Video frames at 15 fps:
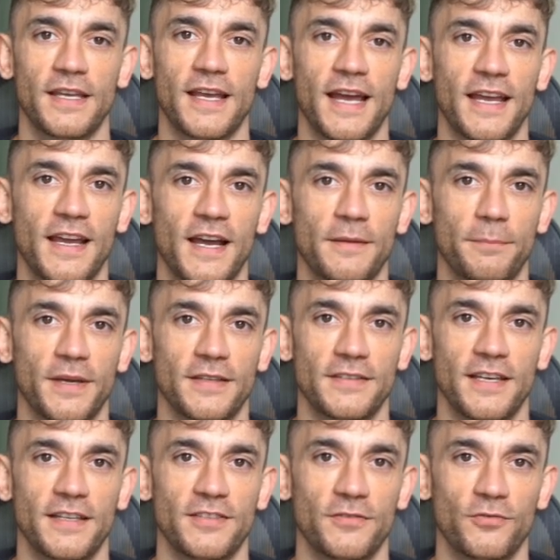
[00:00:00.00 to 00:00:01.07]
The AI
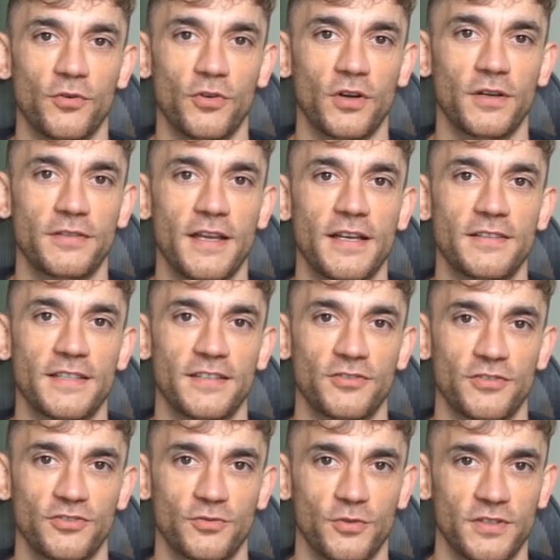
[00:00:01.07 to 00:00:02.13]
maintains full context
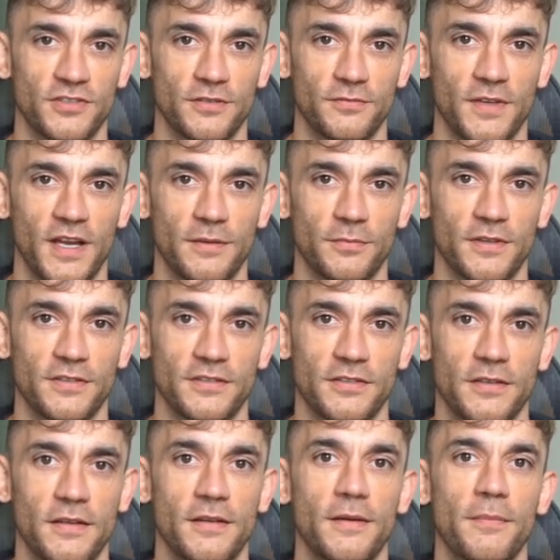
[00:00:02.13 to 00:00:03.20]
as you switch
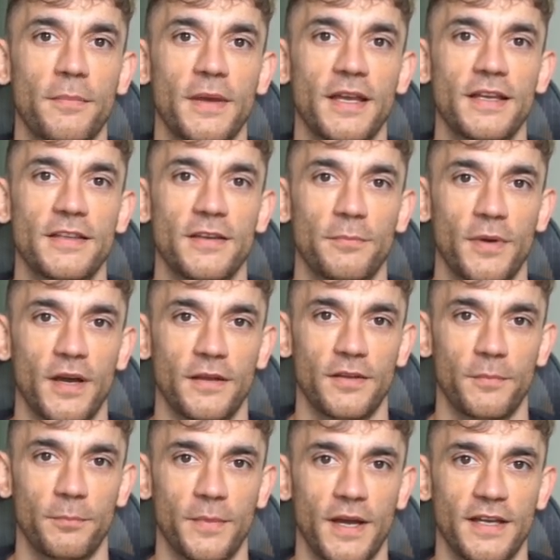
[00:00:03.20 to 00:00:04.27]
environments. But here's the
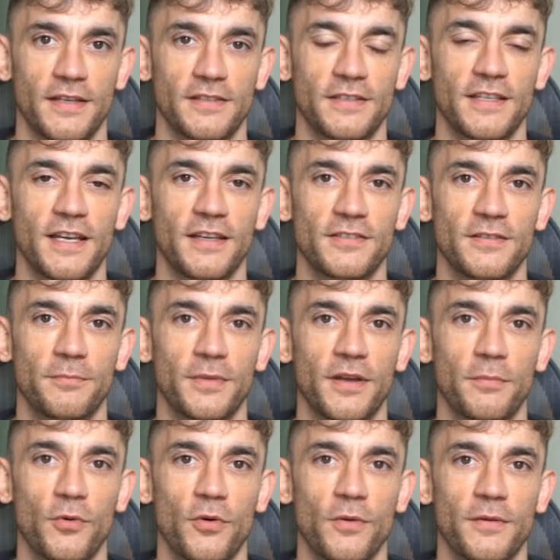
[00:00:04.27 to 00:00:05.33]
part that might scare some
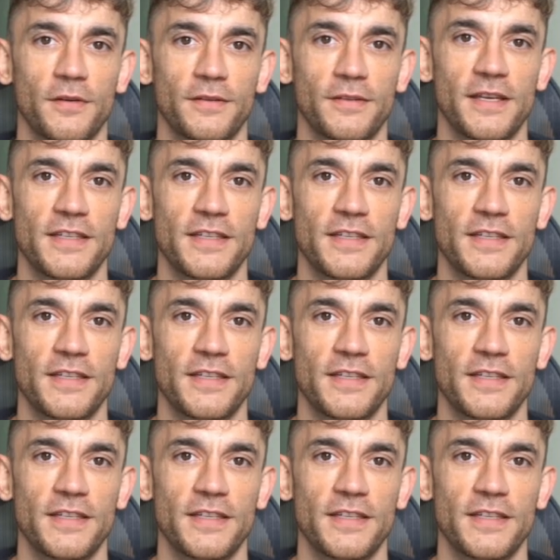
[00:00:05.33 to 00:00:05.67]
people.